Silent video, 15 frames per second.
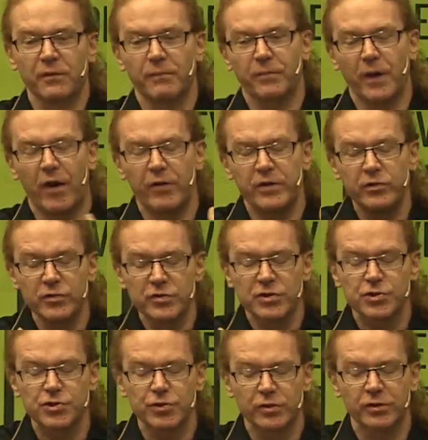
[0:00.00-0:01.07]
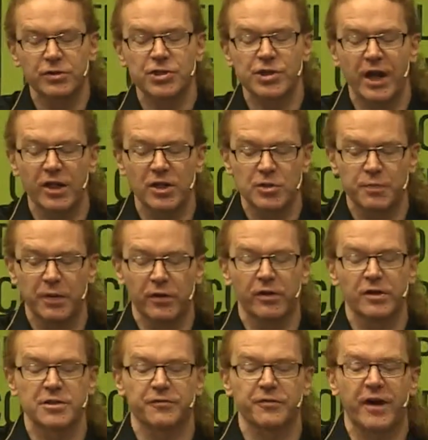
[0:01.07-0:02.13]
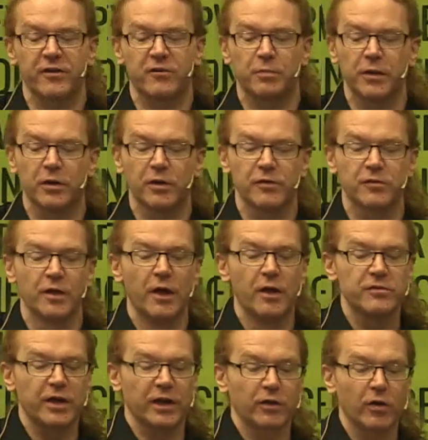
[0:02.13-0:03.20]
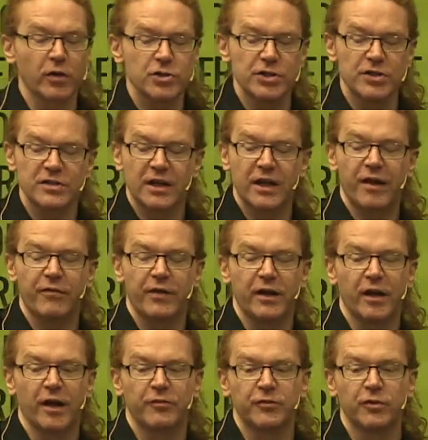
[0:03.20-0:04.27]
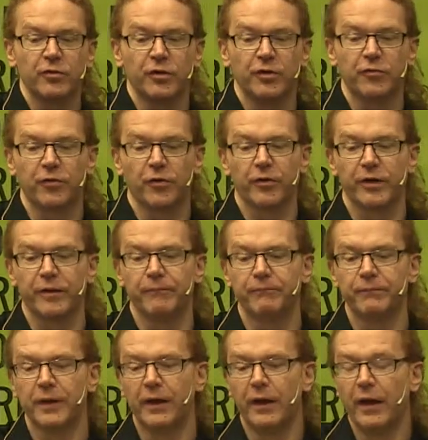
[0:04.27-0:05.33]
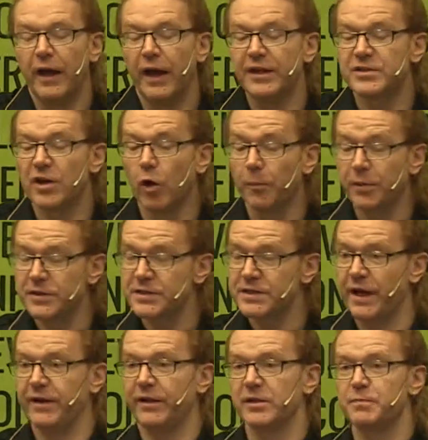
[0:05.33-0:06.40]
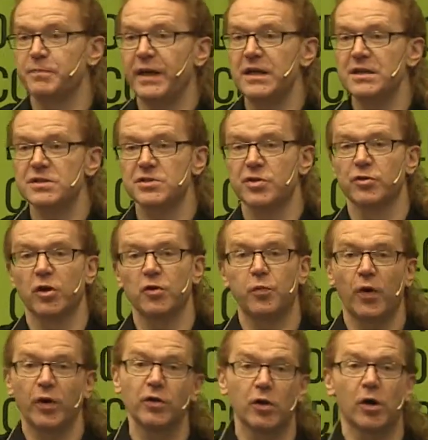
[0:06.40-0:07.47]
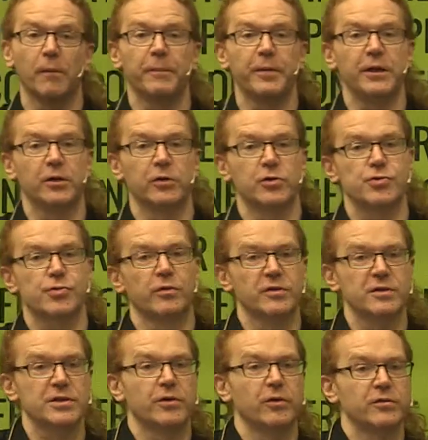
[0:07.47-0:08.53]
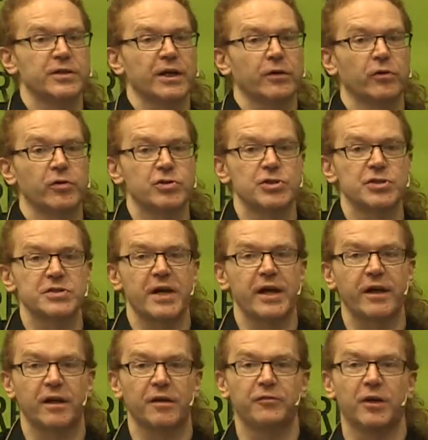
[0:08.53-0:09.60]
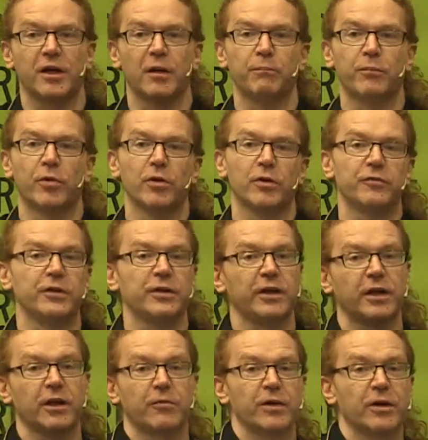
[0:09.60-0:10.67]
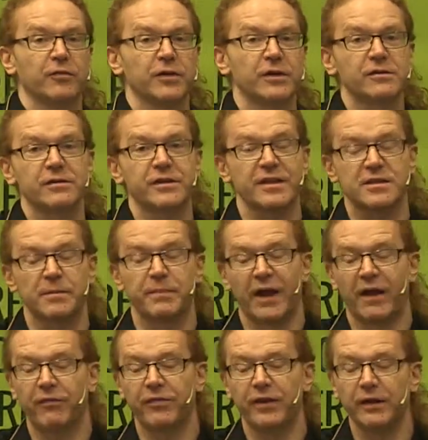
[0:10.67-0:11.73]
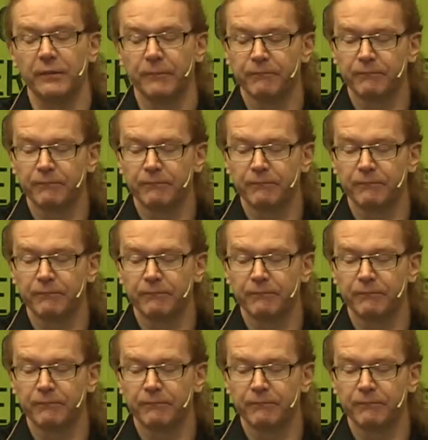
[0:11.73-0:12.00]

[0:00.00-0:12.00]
Our users shouldn't change because of us, because technology is clever enough to do it for them. It's open standards based, so not one company controls the whole technology stack, and if they get bored of it, they get rid of it. That's a bad thing.